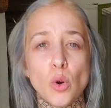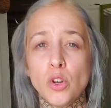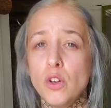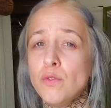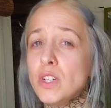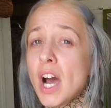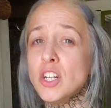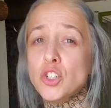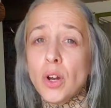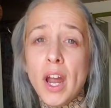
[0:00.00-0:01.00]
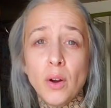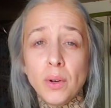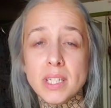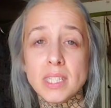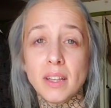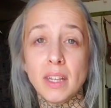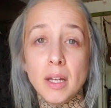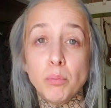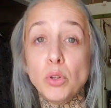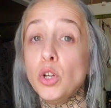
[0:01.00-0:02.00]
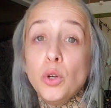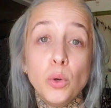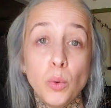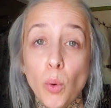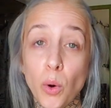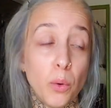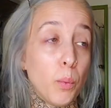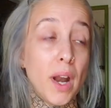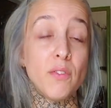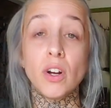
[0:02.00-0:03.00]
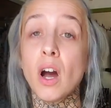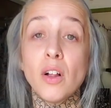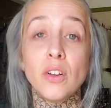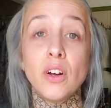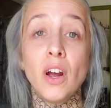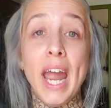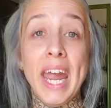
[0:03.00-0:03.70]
or you've dyed your hair recently blue or whatever color